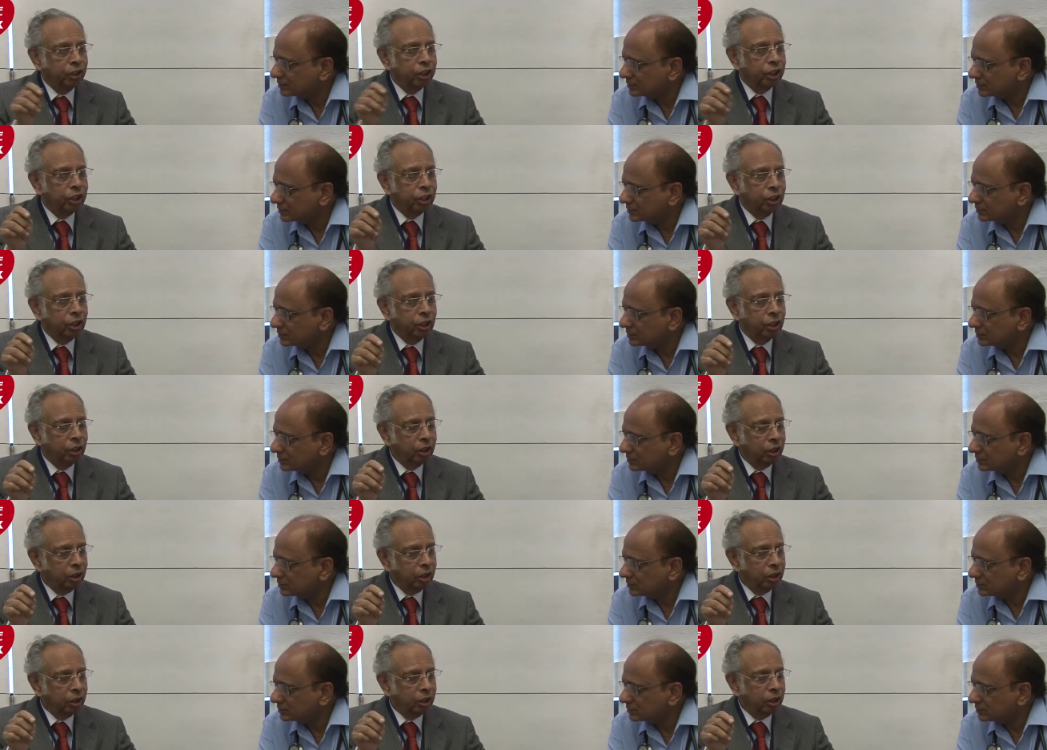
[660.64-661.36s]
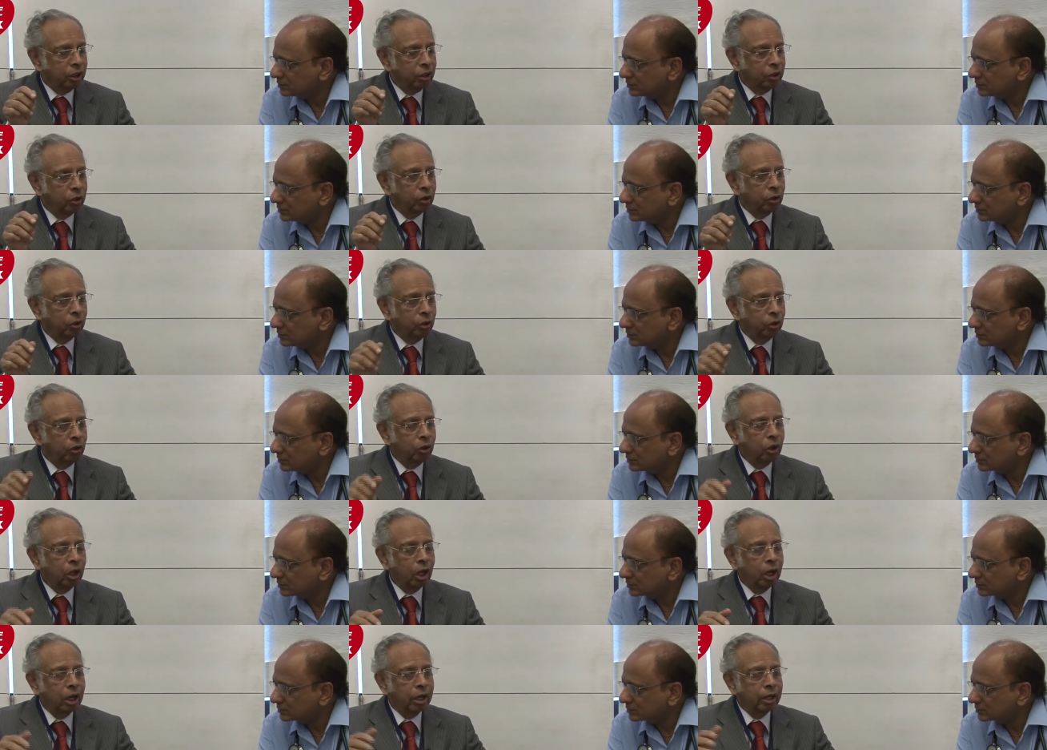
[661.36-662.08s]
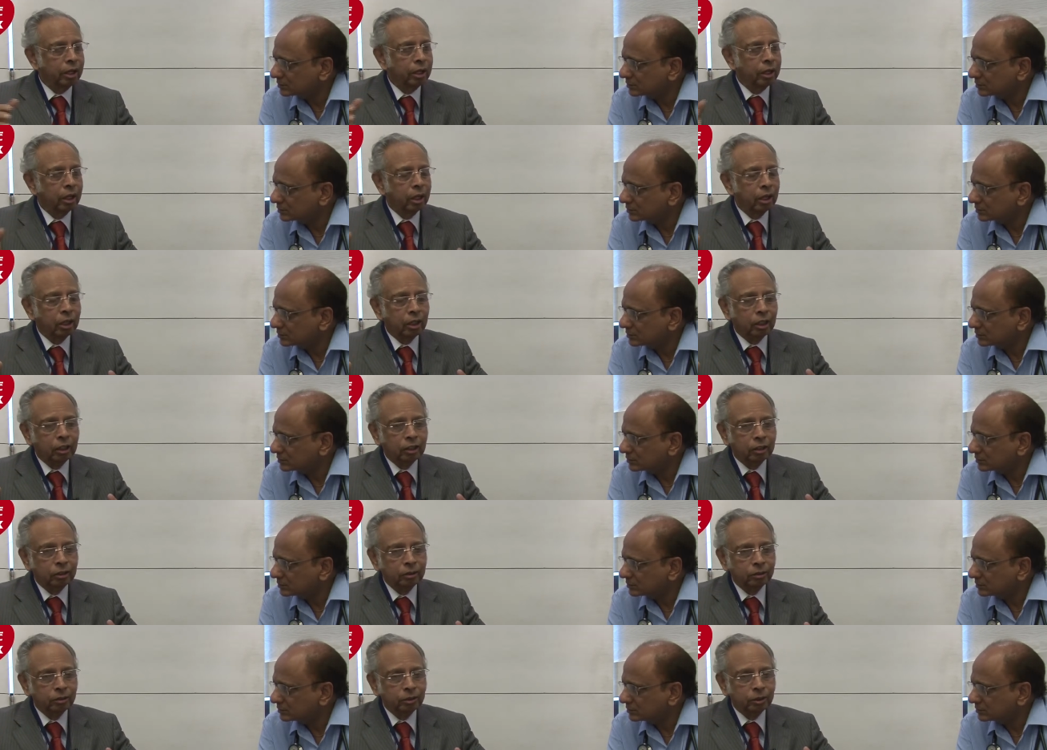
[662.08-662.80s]
Speaker 1: VT, you know, and
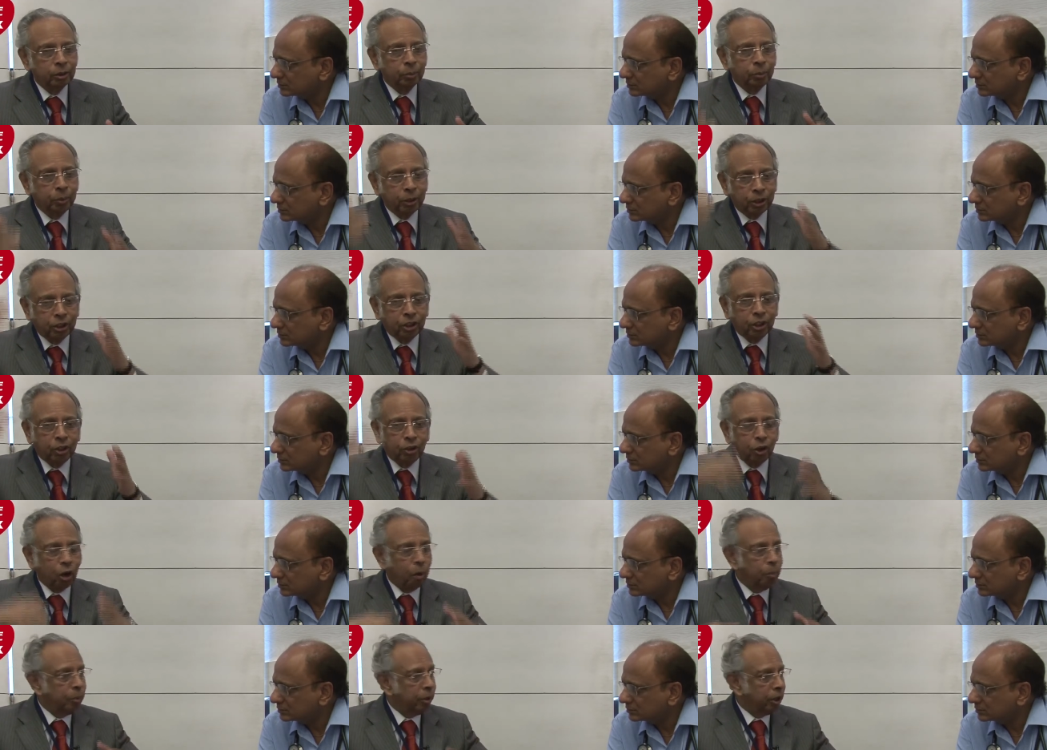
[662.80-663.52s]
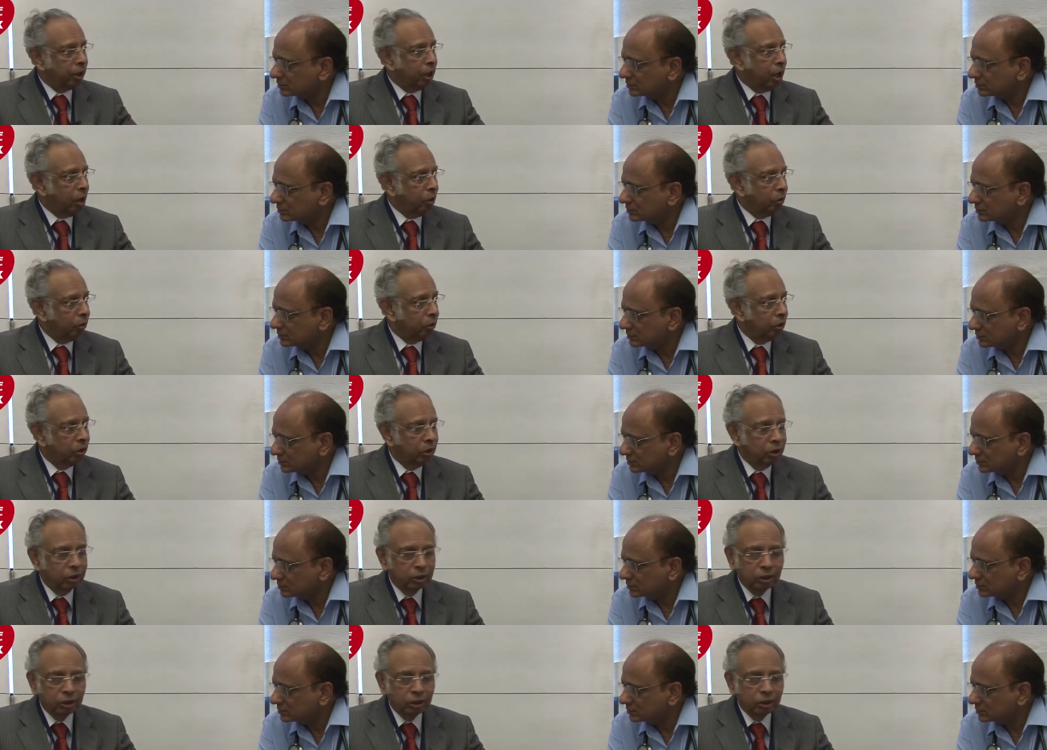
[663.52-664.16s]
uh, the patient dropping down.